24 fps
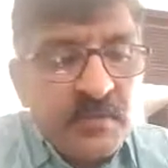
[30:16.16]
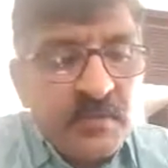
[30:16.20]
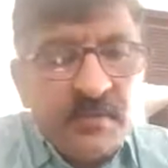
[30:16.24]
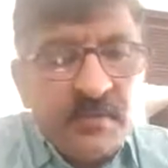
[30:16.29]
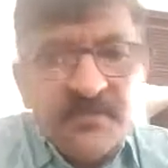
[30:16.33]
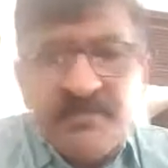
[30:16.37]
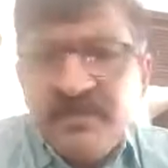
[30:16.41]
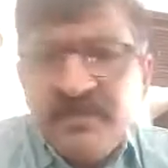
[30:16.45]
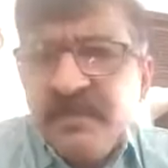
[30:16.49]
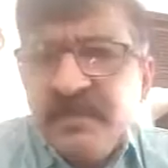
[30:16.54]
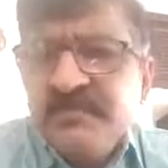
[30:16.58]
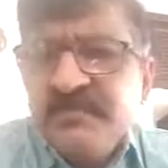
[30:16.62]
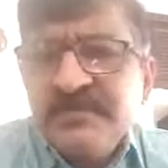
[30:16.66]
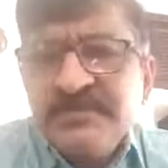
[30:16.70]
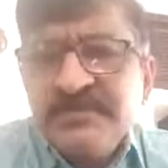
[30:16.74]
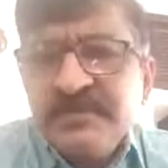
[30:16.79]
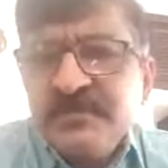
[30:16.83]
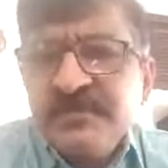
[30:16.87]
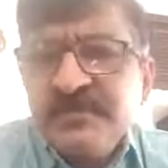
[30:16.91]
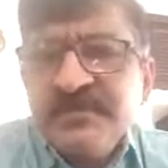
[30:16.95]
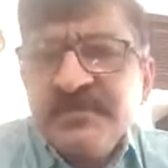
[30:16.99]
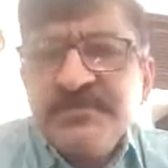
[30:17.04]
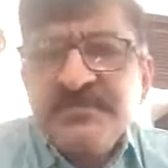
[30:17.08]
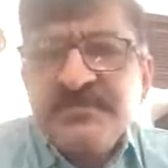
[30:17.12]
Many must
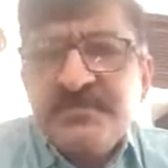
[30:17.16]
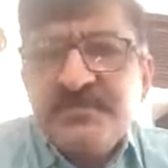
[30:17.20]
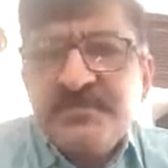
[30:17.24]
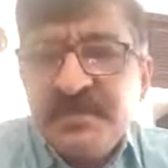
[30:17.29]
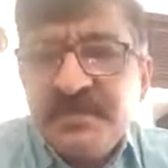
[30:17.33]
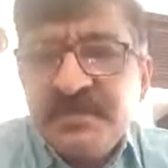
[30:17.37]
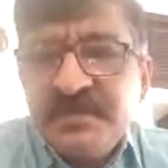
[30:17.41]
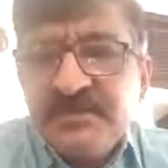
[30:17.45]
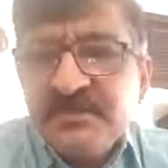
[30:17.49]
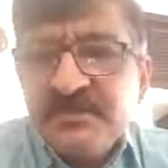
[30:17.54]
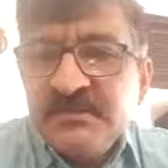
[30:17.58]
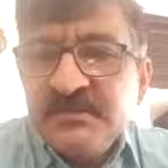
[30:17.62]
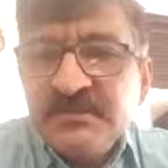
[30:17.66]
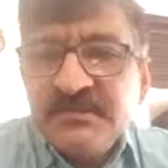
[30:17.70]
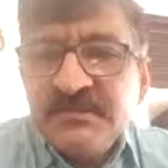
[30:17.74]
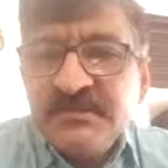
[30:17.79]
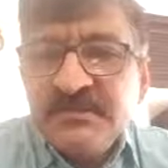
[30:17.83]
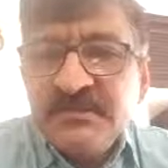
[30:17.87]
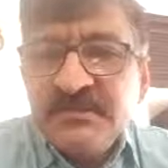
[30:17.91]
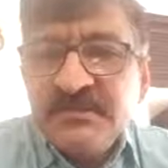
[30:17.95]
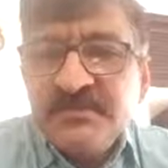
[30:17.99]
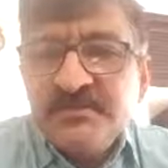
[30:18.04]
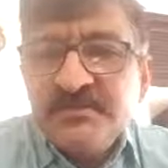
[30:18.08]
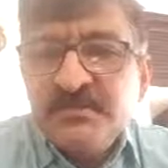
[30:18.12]
have experienced this
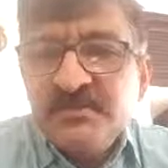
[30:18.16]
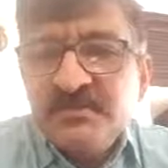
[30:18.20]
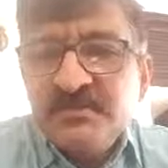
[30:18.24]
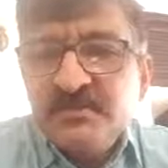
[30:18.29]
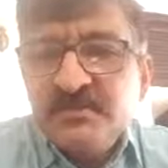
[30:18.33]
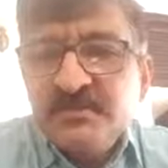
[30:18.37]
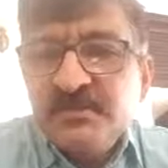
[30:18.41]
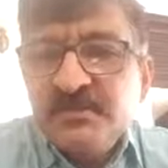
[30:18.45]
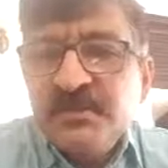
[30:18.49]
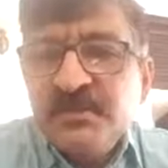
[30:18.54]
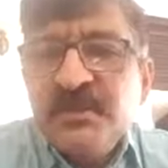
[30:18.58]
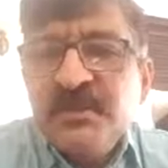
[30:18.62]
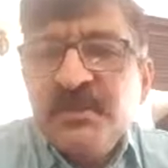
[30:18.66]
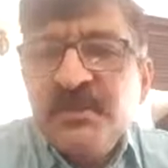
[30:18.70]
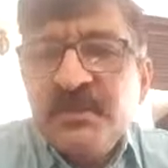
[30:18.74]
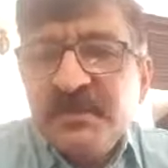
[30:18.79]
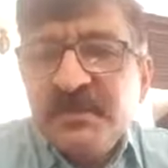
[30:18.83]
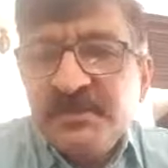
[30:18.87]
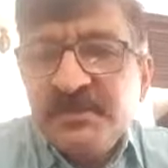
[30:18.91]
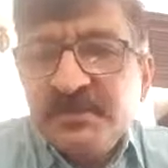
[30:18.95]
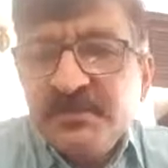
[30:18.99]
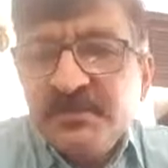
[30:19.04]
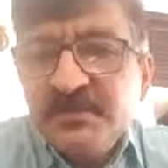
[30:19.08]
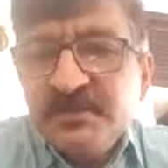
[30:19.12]
lesion usually at the
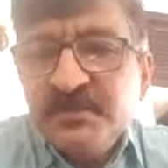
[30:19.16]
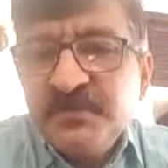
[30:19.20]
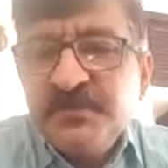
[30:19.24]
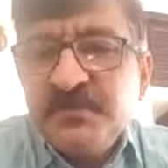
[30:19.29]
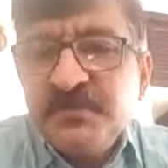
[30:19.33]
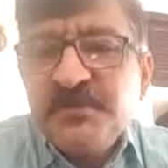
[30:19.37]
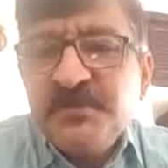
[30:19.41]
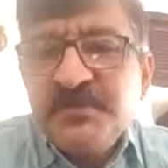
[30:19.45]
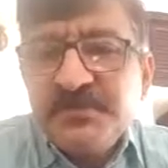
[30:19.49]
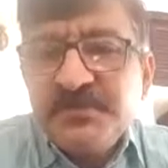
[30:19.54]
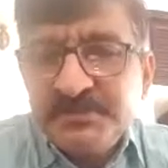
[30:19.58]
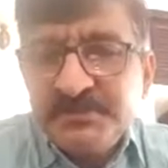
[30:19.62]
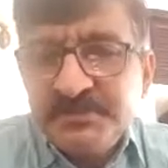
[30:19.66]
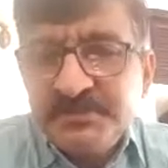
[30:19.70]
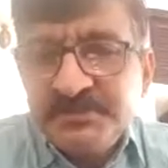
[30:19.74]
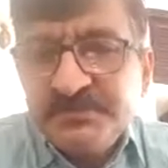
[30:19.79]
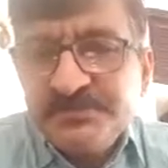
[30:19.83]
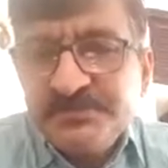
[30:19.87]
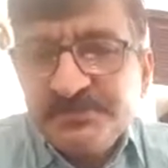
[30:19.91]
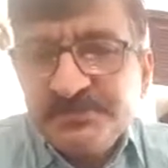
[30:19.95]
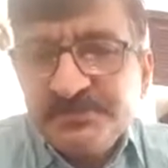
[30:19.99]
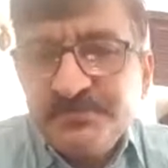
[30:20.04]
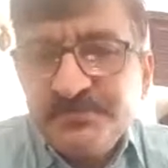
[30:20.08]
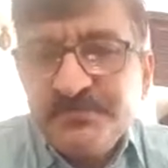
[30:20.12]
age of the 20s
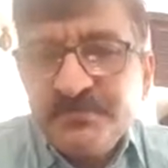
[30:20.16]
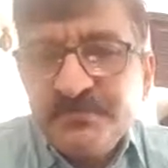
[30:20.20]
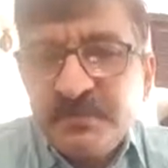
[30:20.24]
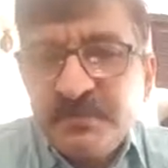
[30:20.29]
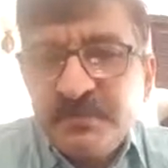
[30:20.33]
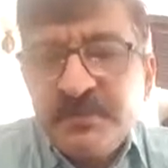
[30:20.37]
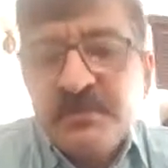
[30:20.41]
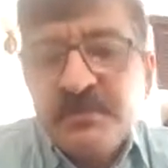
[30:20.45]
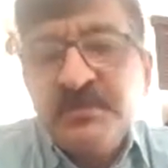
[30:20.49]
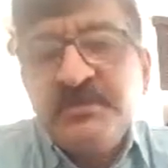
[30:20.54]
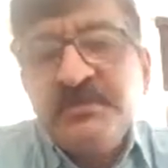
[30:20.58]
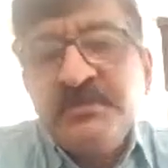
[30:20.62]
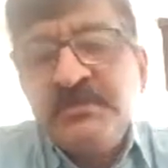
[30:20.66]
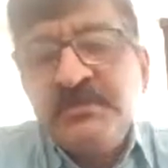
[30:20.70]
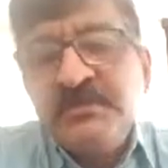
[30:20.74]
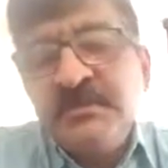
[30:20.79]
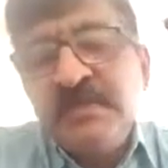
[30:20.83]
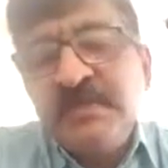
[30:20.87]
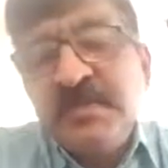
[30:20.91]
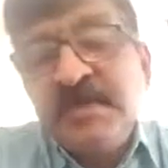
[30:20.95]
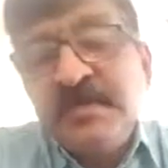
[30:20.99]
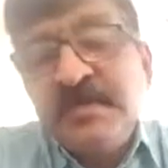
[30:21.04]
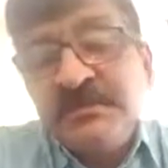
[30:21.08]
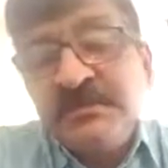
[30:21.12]
because
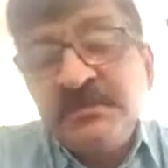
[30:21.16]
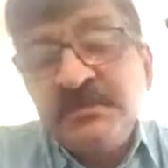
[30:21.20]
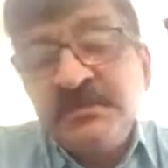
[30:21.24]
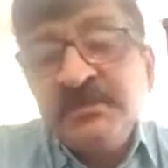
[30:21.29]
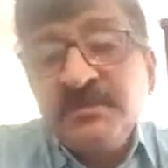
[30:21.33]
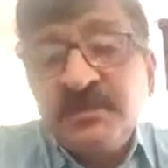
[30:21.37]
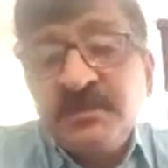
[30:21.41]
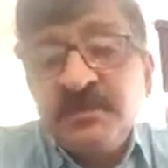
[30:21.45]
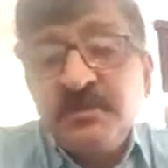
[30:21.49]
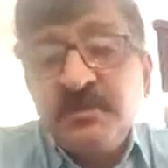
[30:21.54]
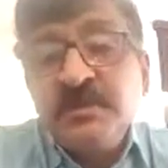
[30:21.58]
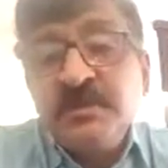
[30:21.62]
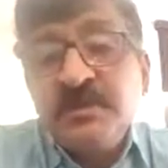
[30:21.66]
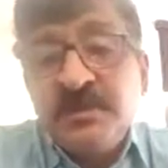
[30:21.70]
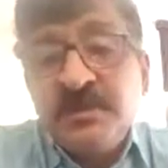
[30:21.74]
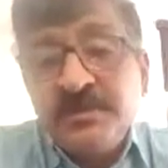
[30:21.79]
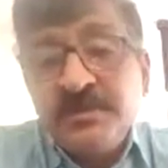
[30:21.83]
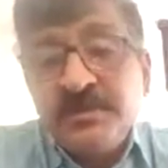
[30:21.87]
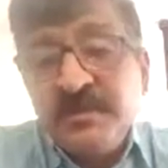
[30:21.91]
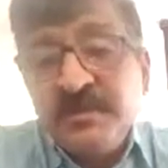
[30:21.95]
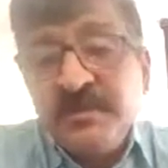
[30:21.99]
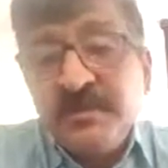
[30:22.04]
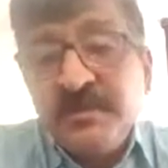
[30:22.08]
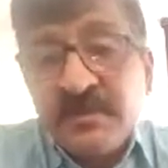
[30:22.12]
the last wisdom tooth
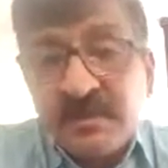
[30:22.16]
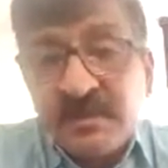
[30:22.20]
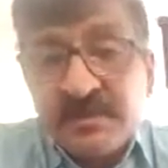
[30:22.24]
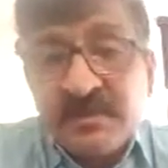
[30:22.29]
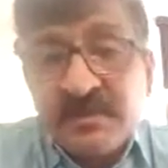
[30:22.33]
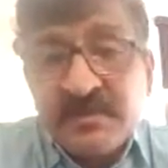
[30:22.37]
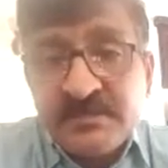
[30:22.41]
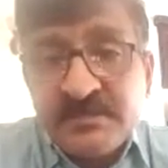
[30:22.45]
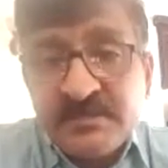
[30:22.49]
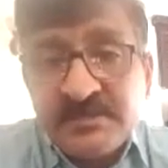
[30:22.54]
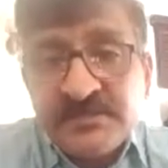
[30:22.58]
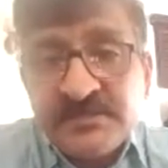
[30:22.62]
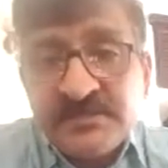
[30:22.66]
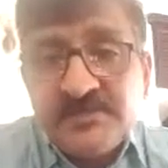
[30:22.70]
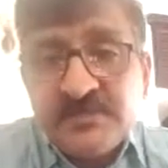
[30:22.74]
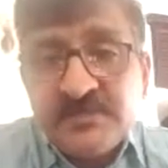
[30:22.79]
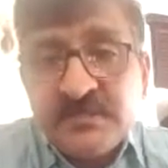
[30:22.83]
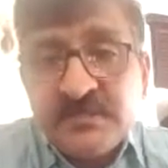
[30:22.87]
erupted at that age.